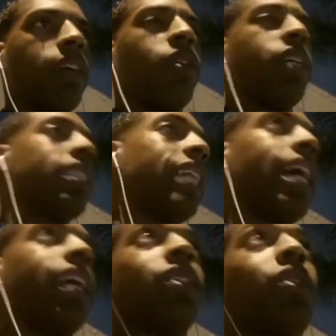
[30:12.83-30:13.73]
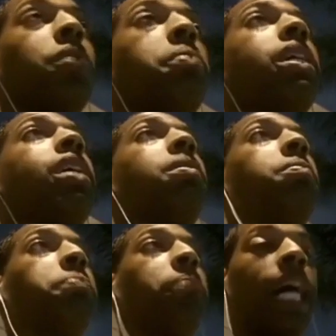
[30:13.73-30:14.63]
that is going to be
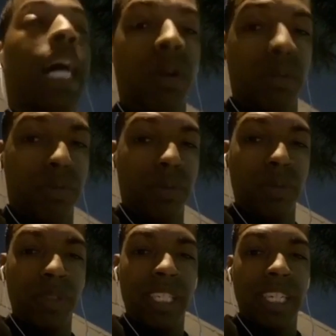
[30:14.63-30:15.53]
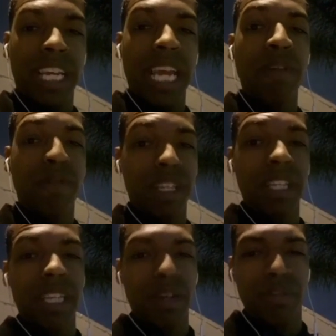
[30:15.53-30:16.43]
powerful in
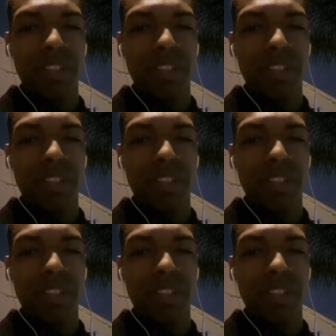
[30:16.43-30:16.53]
Philadelphia.